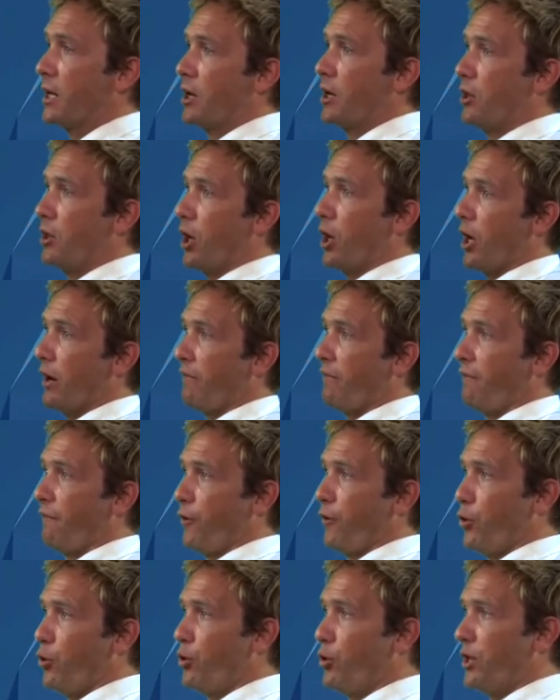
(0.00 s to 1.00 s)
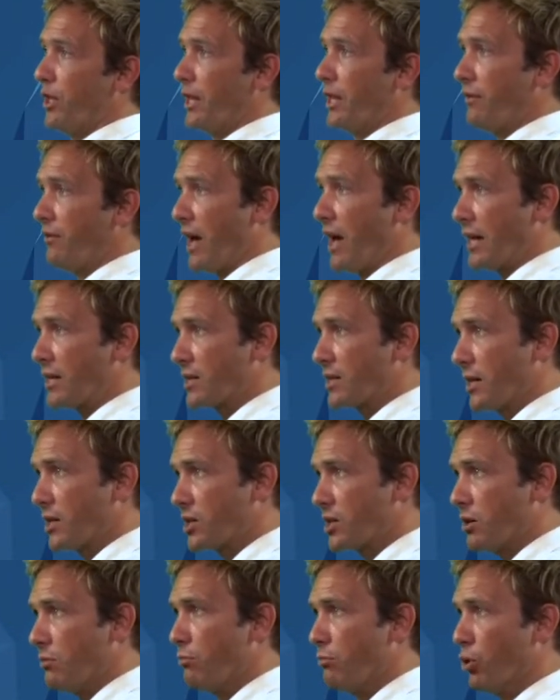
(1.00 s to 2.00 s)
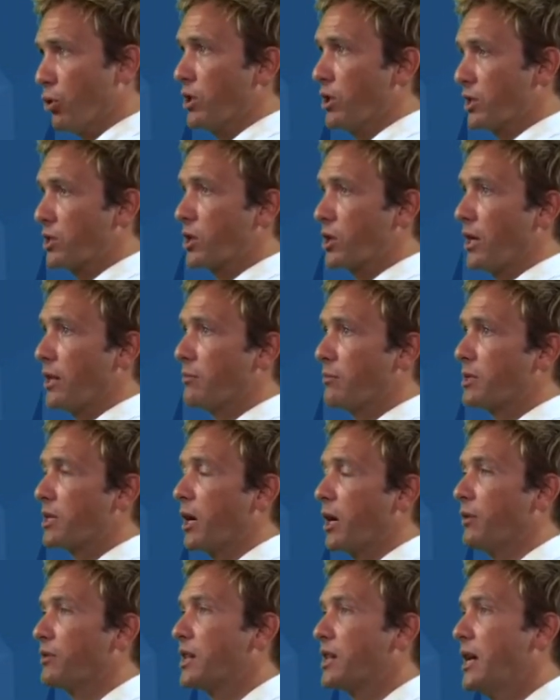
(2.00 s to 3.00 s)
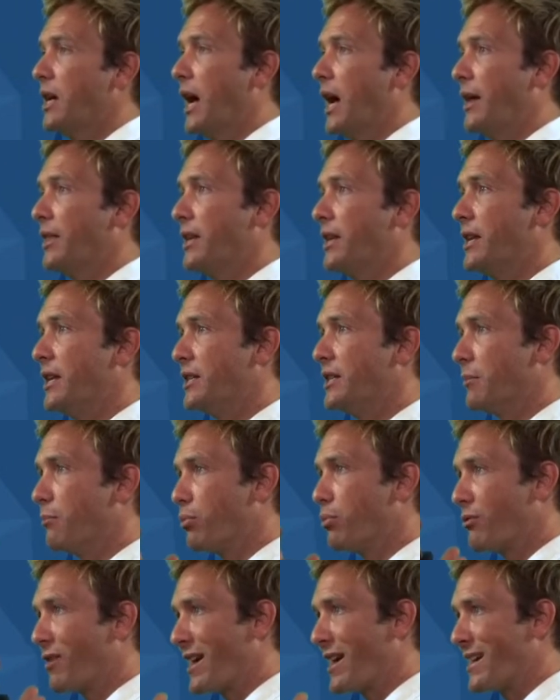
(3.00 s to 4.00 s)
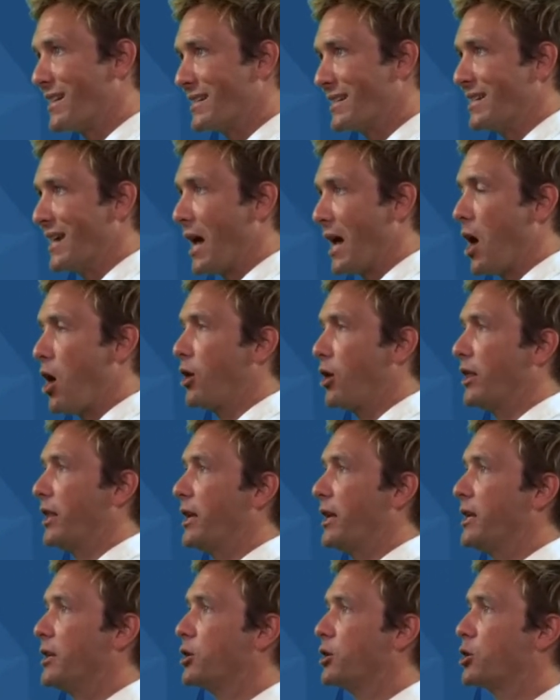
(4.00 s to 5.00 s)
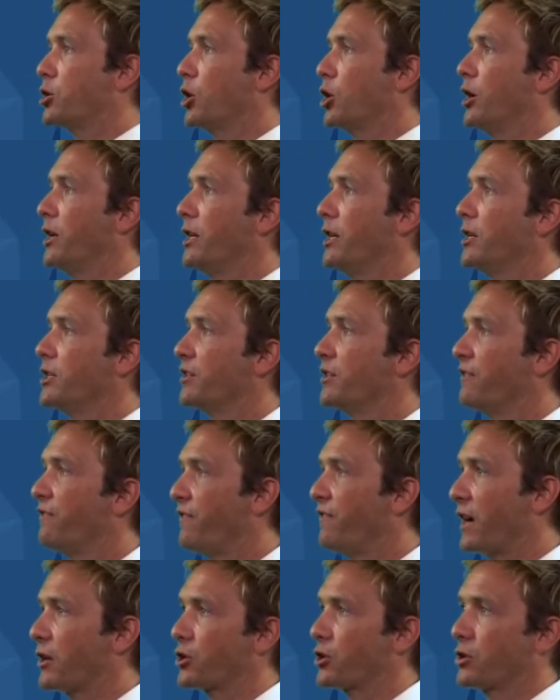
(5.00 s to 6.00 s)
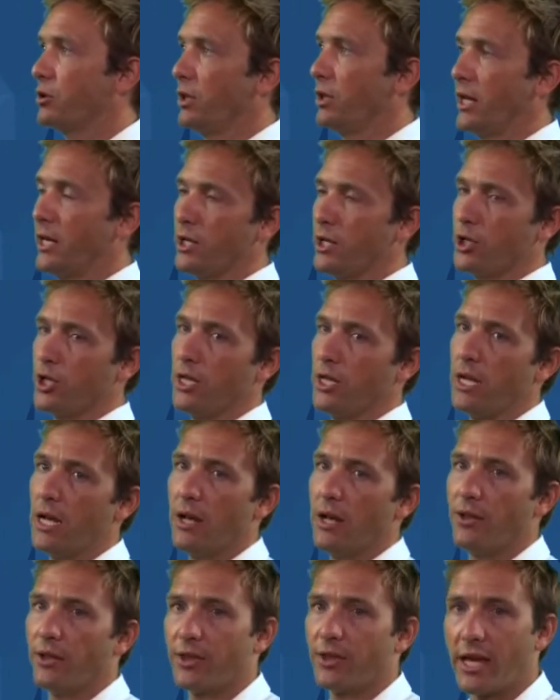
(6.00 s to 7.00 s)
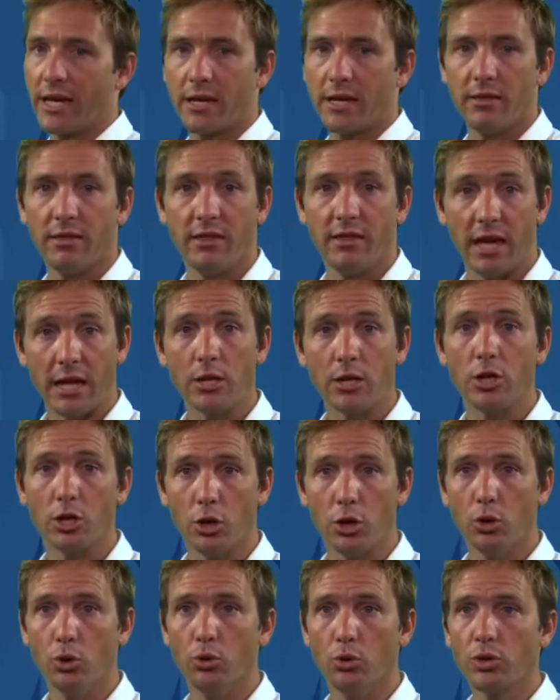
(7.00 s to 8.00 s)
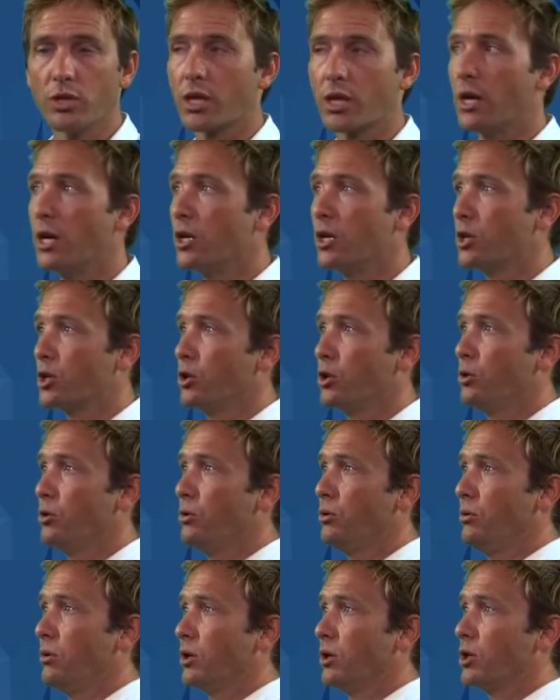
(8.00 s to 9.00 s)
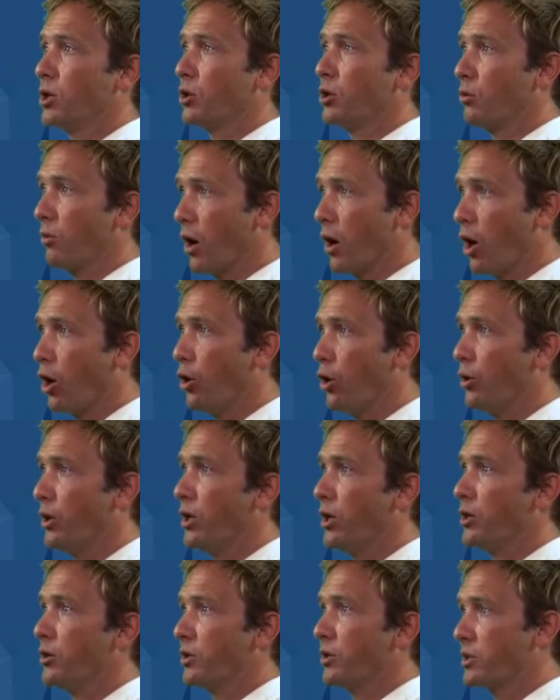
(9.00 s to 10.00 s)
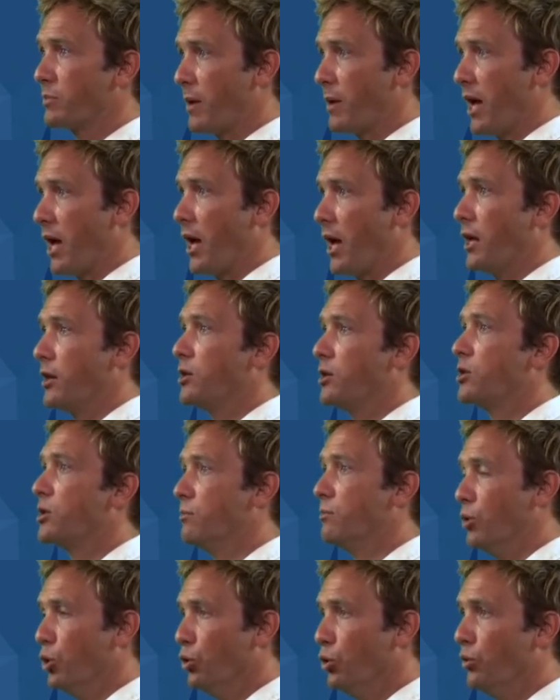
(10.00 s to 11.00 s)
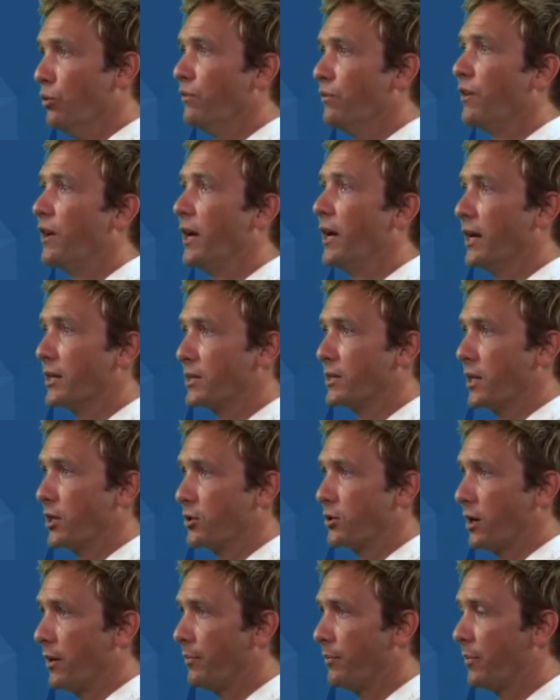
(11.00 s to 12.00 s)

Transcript: that food that they've accessed and brought inside themselves, and they need to break it down and they need to turn it into functional energy that they can then use to grow, to expand, to move, etc.